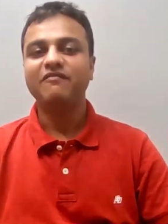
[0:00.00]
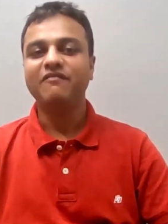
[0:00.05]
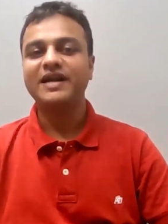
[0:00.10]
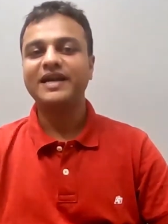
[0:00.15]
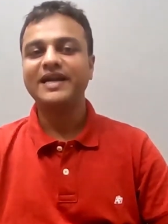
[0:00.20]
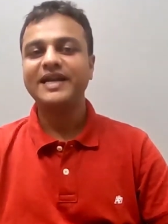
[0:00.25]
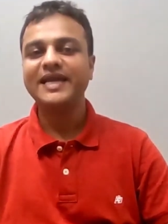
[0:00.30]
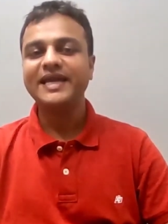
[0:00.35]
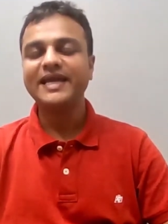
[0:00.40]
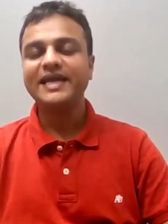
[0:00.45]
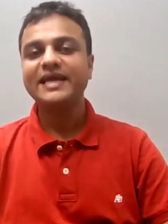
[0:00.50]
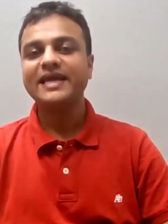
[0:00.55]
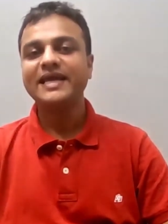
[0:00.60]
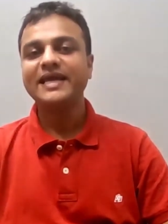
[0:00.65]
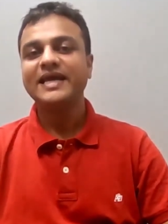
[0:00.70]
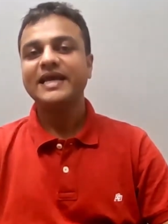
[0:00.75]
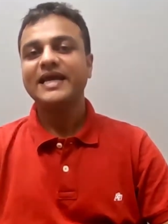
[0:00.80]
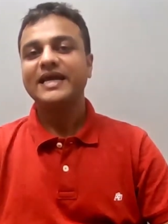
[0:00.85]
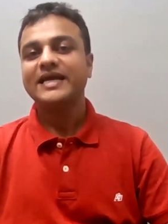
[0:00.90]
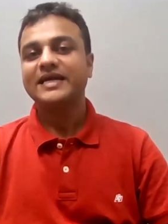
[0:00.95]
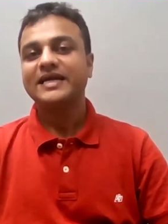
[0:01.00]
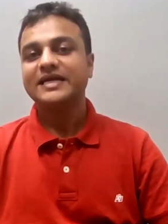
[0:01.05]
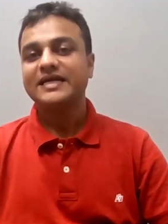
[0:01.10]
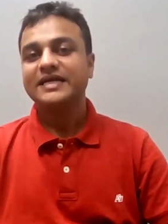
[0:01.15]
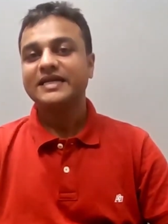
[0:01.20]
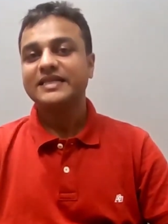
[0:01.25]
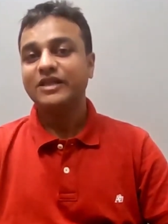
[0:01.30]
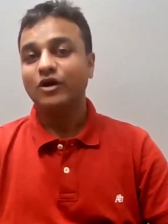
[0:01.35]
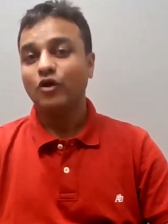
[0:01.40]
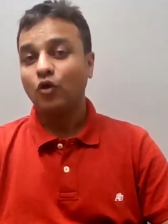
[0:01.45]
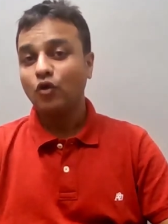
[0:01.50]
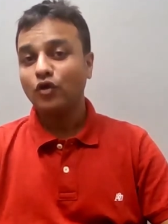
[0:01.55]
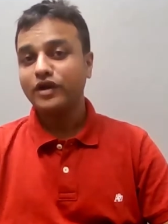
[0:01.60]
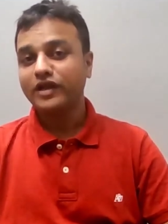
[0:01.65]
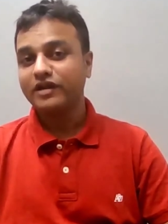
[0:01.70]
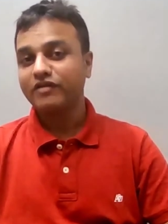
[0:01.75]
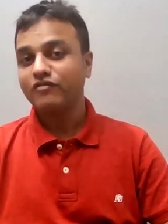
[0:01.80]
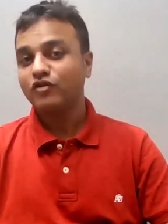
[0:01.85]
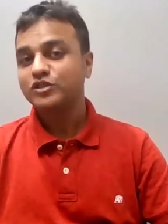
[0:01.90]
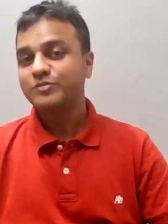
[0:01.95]
One day, the
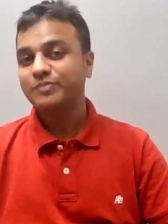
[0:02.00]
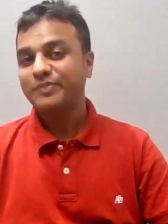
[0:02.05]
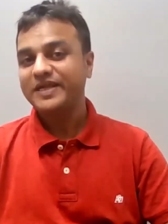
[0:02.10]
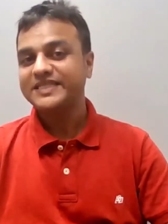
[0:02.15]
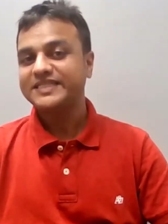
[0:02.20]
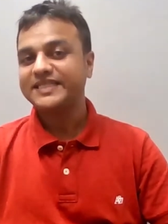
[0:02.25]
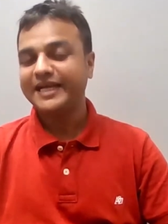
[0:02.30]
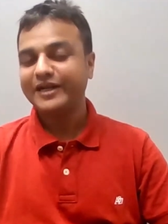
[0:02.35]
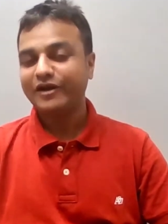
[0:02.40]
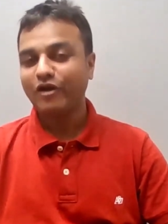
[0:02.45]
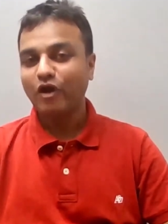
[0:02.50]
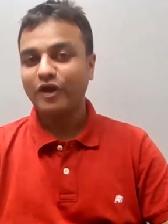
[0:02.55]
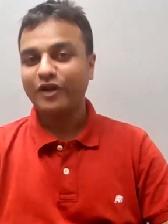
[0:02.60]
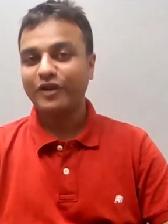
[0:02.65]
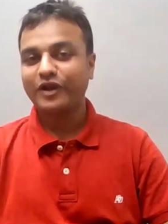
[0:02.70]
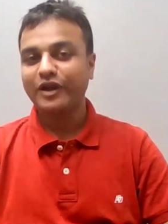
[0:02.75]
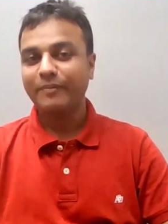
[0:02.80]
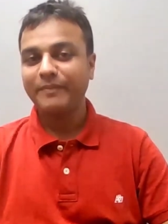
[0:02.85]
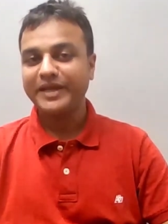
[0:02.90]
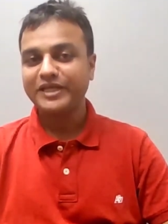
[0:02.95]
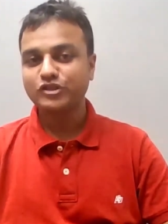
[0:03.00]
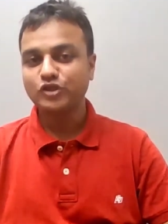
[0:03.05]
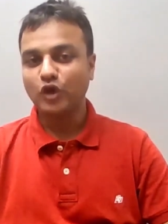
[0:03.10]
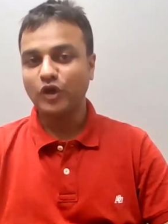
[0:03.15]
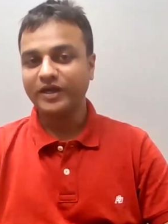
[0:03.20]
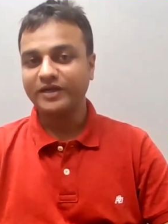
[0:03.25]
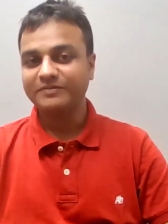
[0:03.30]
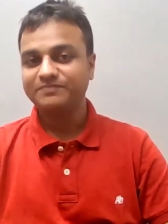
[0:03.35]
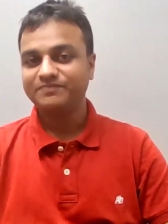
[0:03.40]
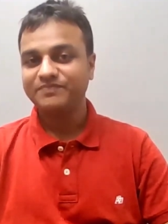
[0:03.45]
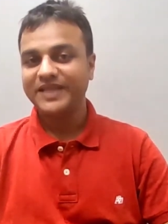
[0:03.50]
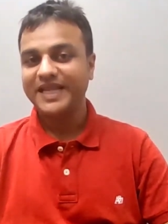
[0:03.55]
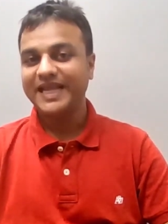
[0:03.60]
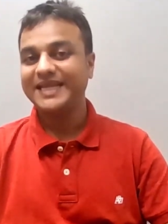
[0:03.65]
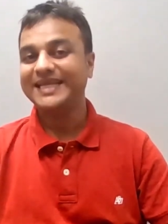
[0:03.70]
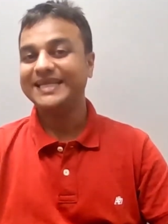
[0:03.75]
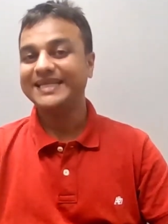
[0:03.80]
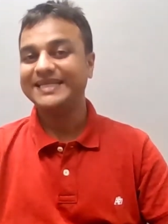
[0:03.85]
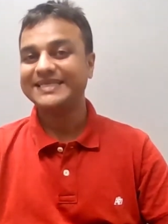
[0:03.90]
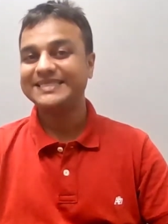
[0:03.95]
owner was placing an order on Amazon
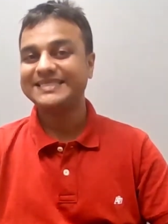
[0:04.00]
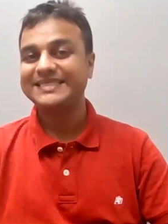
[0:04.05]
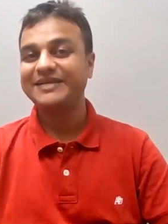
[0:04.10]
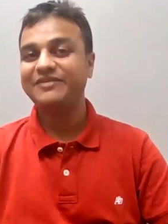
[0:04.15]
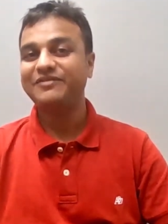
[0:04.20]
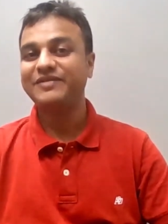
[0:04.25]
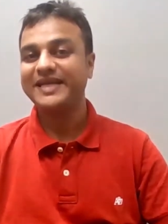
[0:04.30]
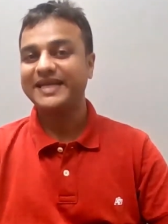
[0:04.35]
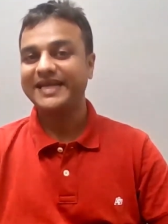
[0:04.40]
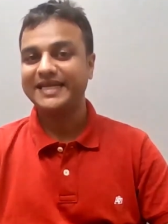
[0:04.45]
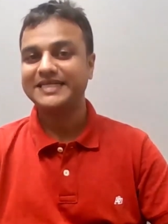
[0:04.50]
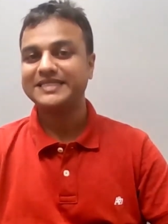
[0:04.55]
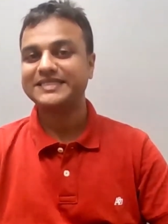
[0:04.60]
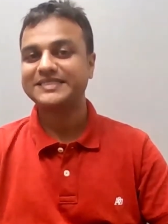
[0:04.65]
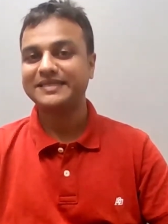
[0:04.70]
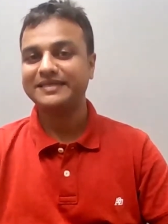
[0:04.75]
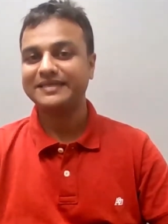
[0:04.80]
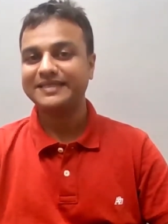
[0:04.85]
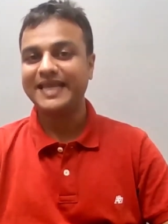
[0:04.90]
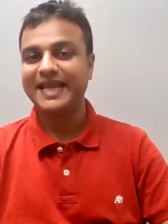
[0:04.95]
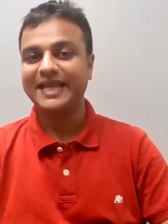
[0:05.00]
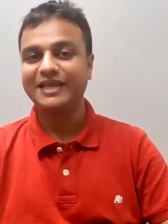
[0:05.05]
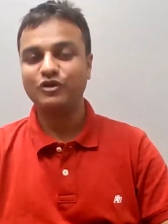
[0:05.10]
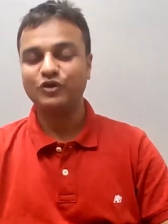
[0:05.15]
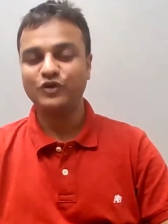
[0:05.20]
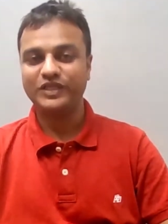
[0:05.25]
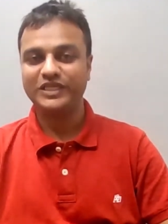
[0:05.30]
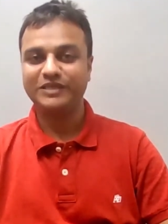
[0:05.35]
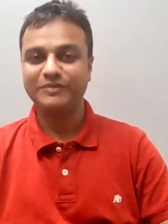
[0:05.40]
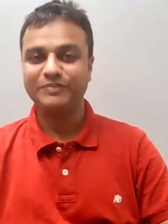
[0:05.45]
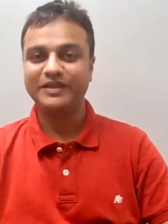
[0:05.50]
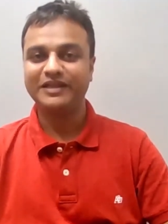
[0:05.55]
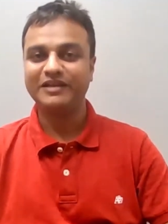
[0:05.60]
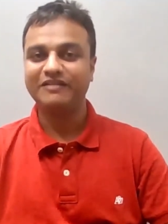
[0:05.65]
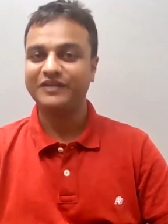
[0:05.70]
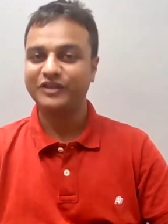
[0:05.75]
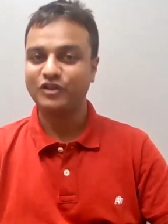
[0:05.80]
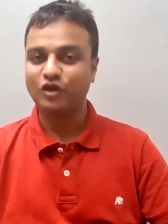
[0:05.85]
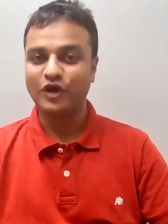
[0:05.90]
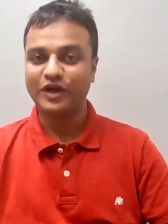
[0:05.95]
and he received instant thank you email
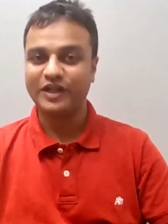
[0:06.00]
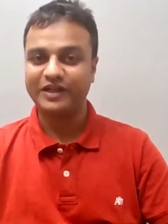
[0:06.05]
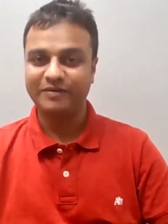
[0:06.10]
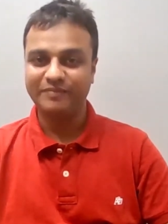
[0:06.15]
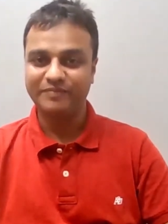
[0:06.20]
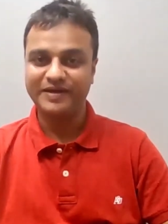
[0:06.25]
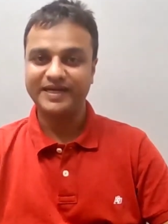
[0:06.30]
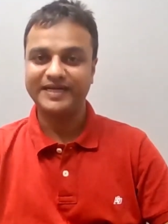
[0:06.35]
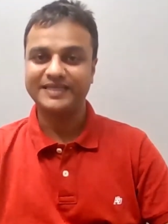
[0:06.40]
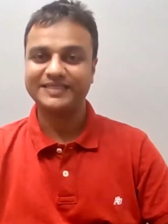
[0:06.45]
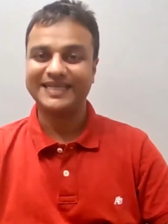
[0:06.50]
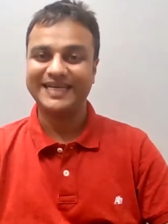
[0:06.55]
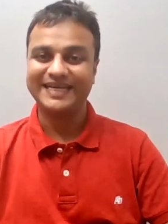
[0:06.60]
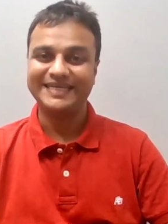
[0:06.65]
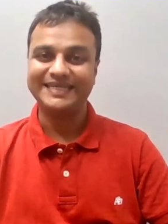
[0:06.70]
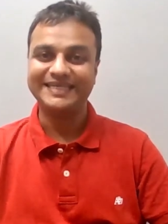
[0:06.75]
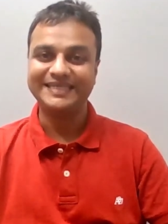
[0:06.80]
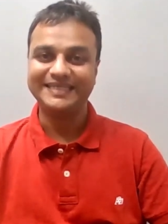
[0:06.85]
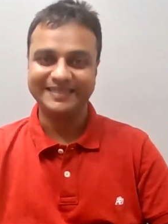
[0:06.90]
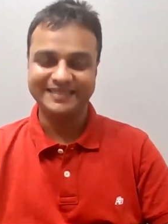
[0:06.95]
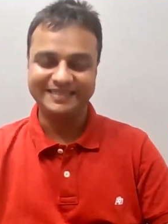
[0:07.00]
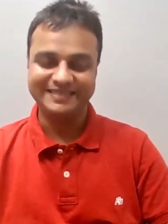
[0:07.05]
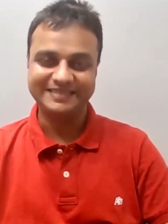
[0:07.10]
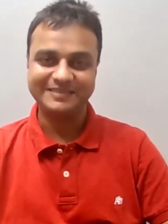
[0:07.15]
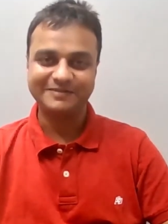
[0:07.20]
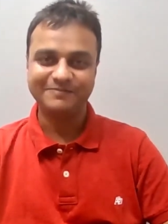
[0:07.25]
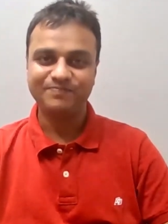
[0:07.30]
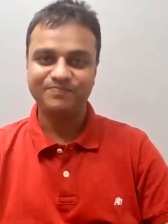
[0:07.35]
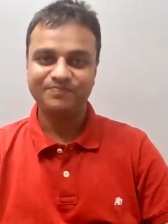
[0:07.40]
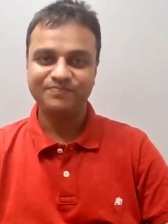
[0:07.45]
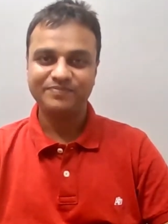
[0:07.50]
with order updates and details.